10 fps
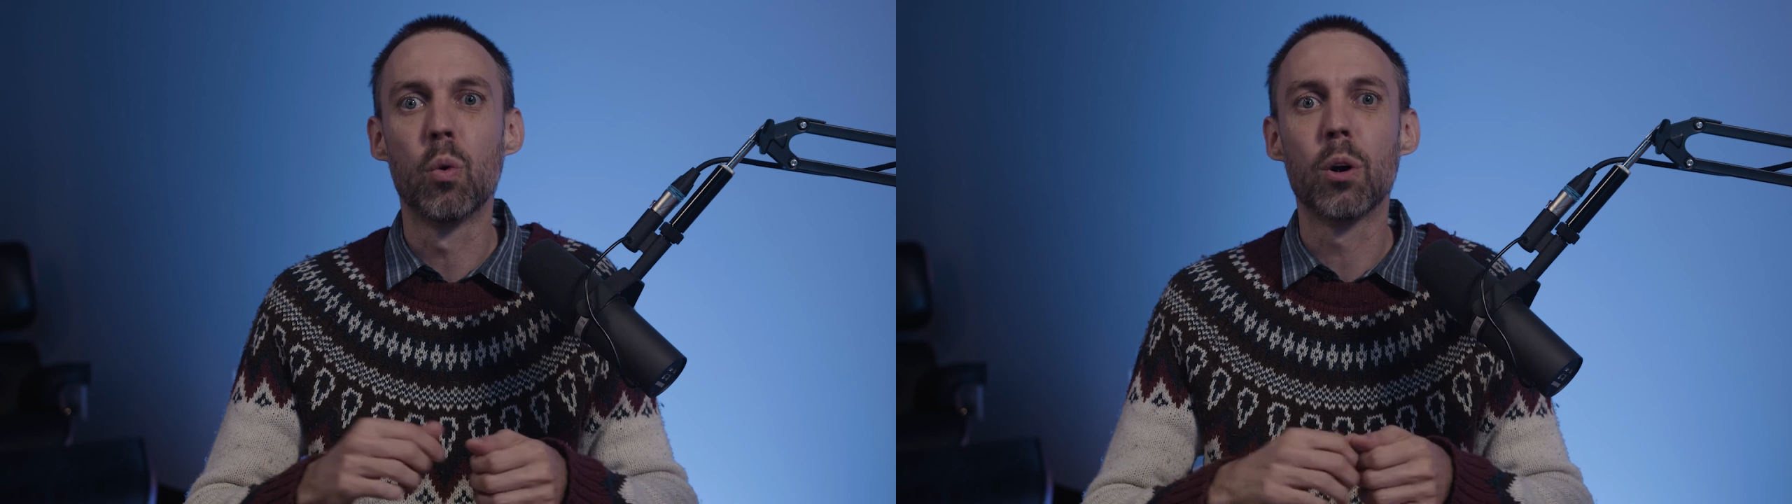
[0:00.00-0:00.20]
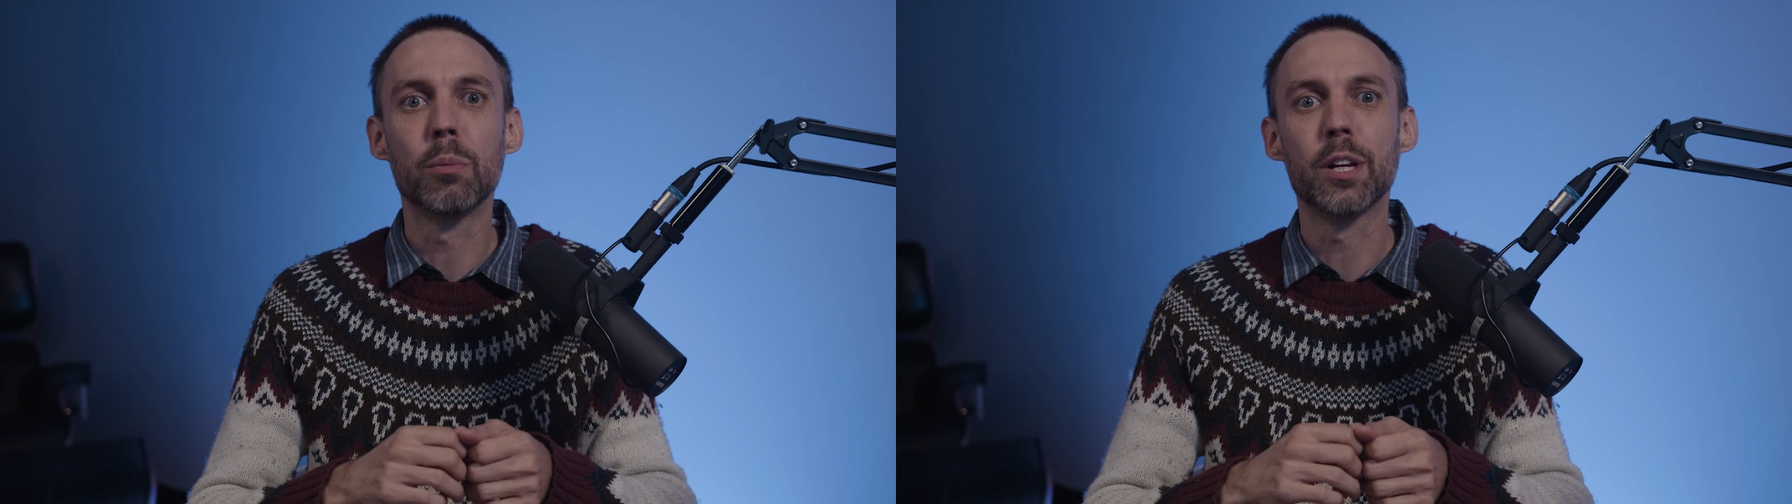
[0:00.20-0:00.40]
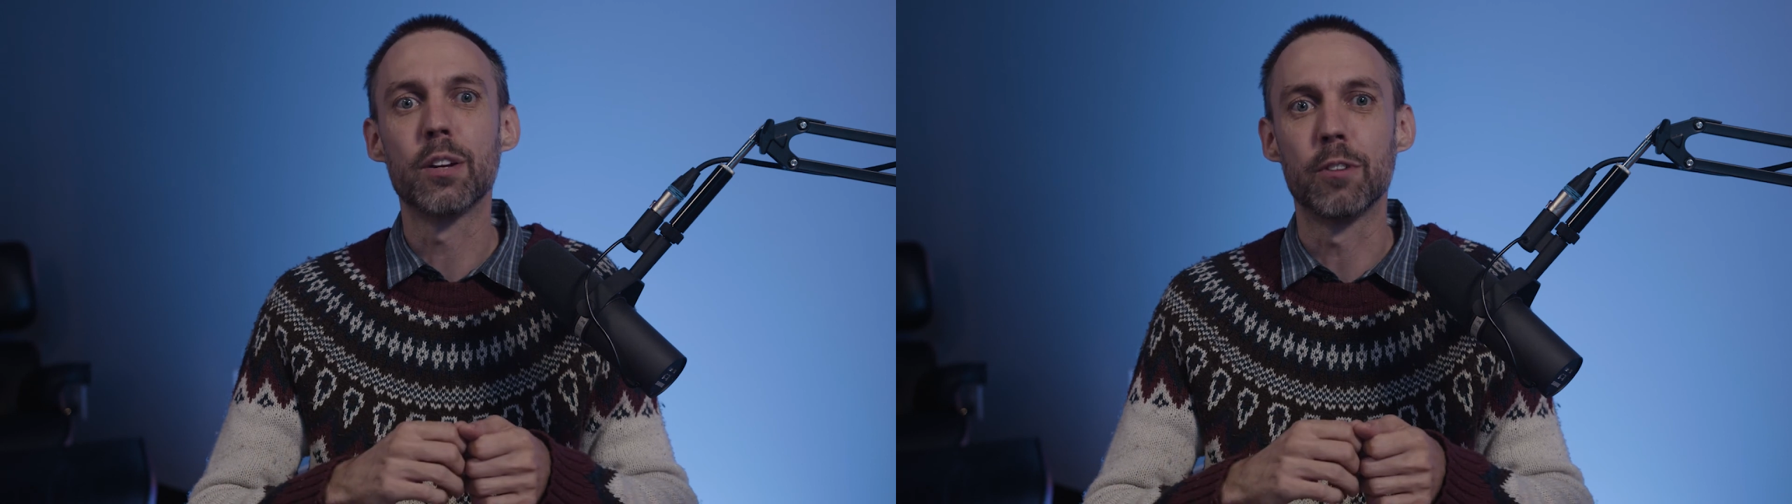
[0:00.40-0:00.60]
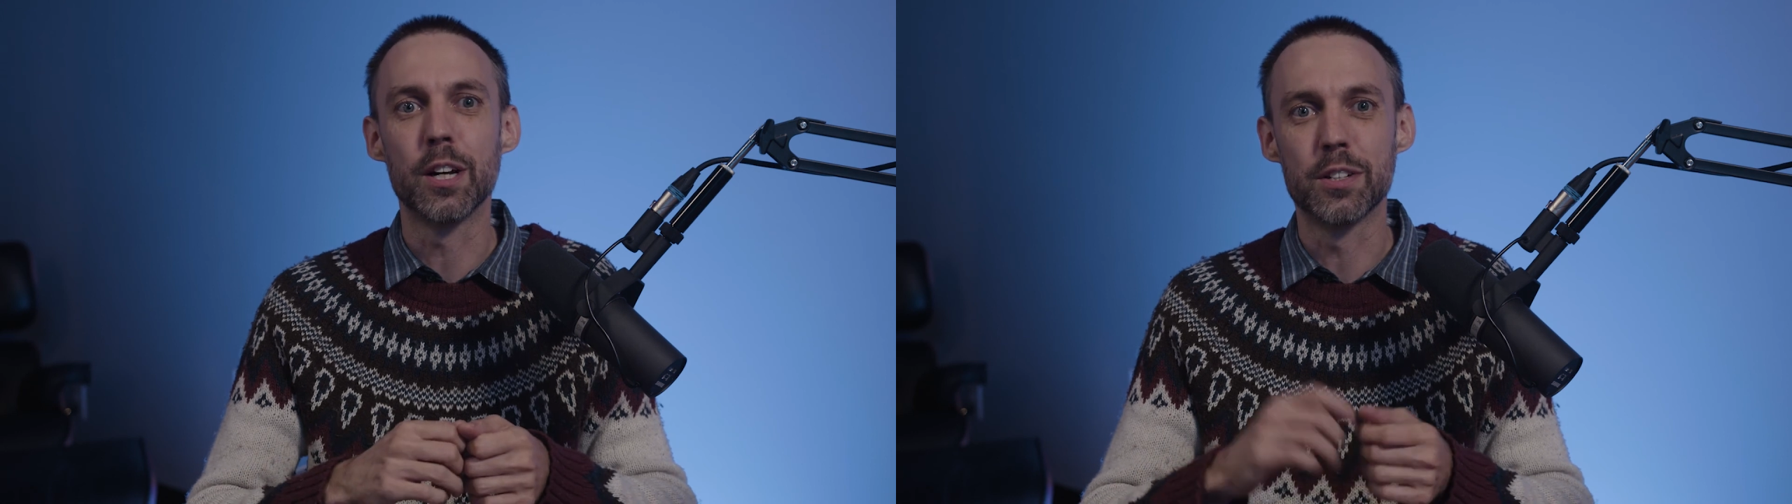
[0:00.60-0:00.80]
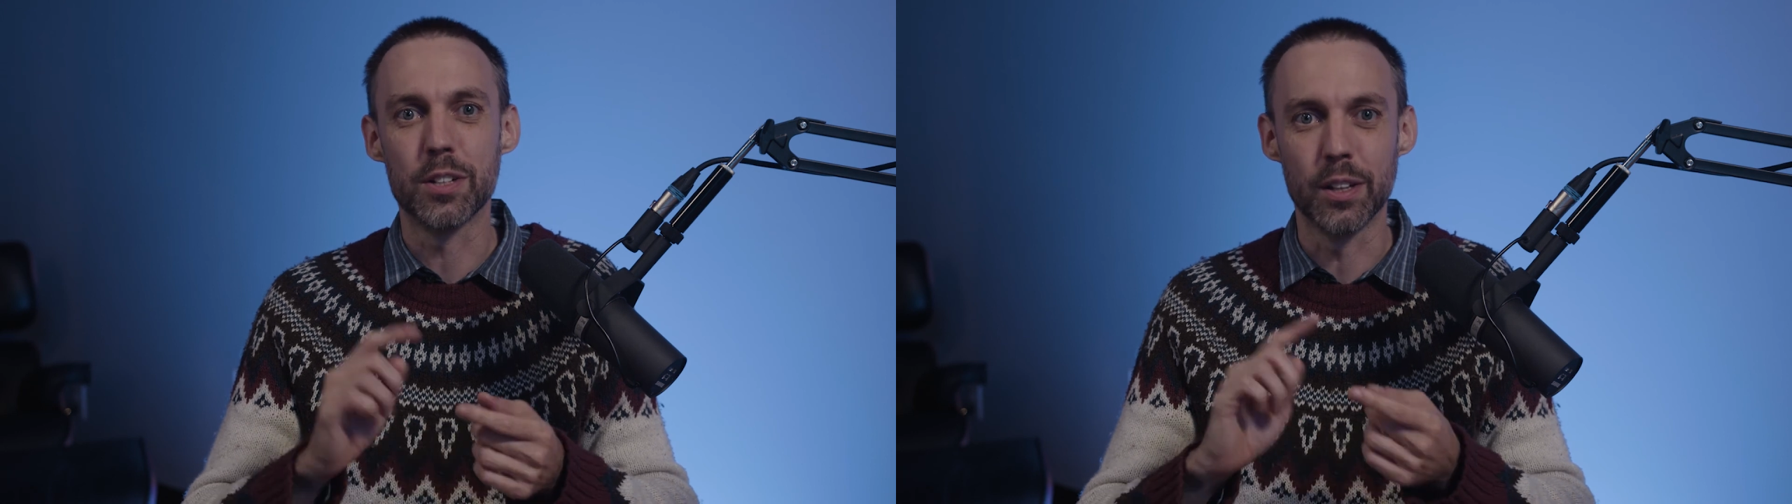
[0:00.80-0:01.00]
warmly
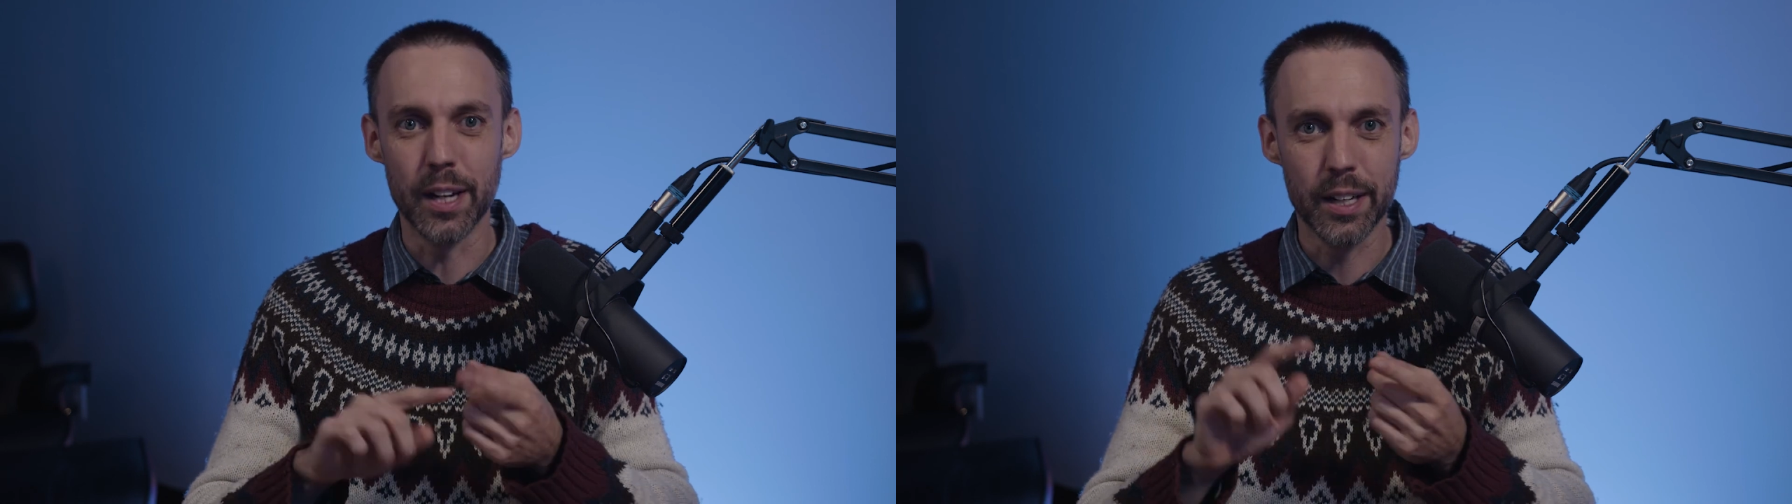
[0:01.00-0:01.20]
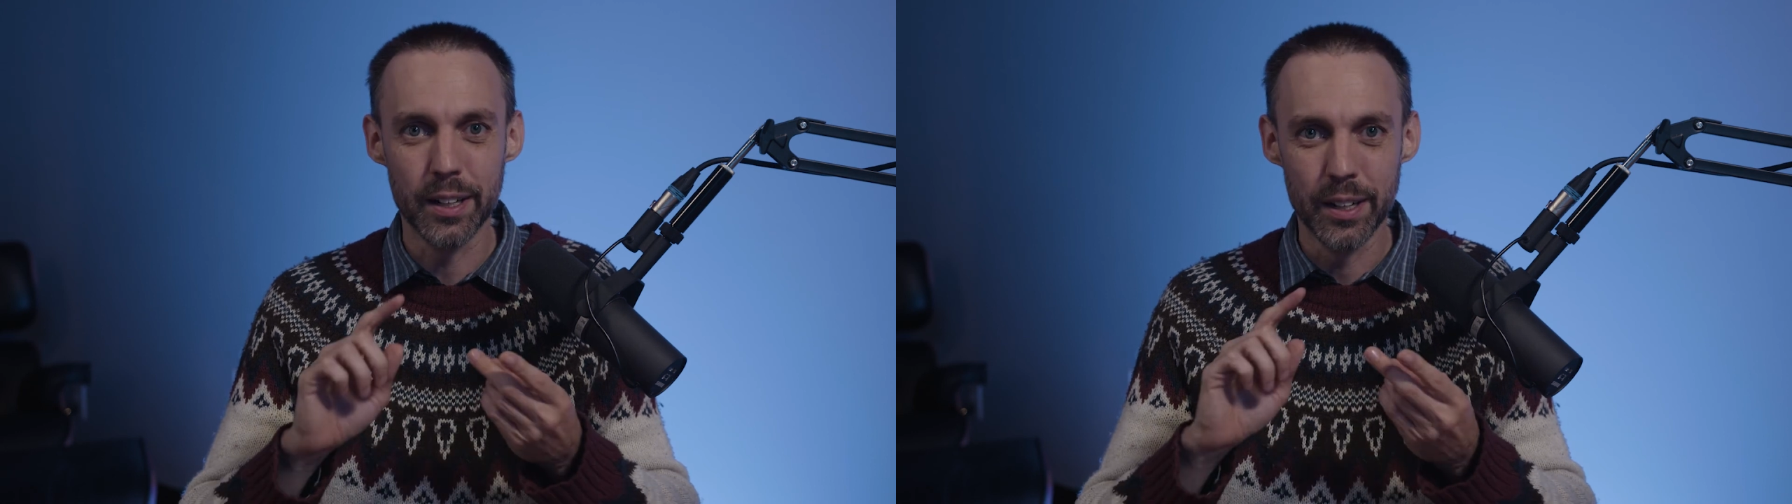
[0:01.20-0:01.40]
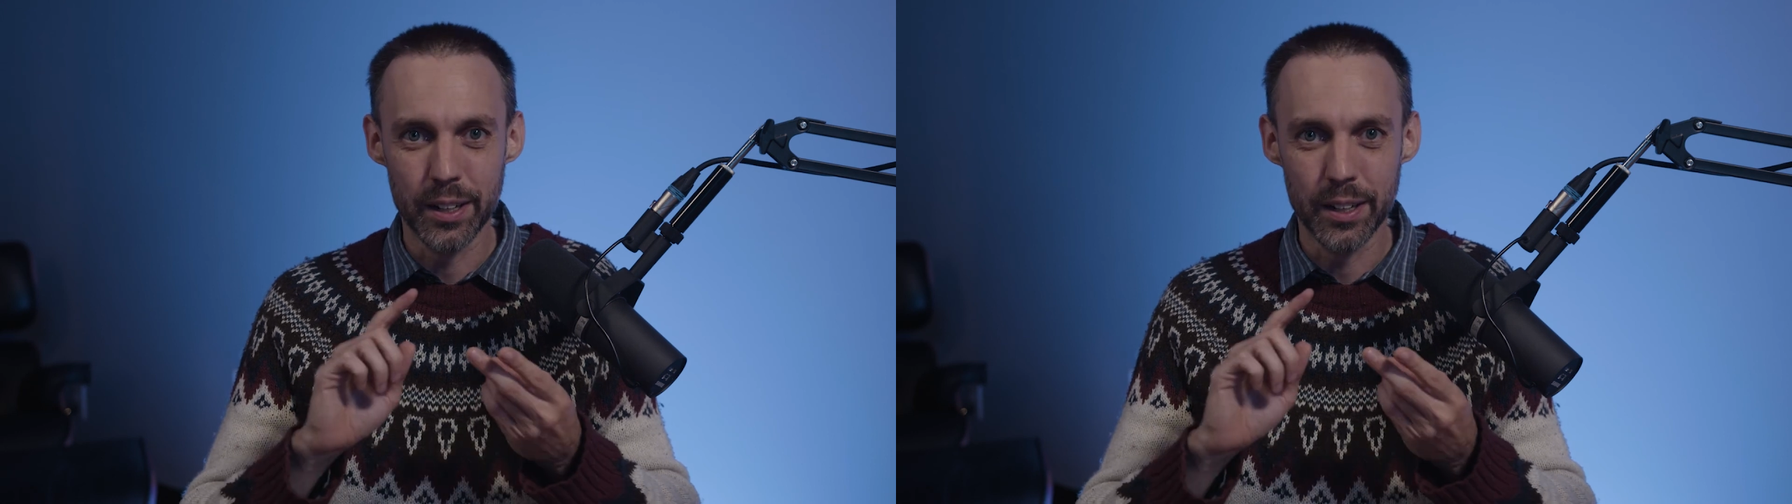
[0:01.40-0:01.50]
invited to like,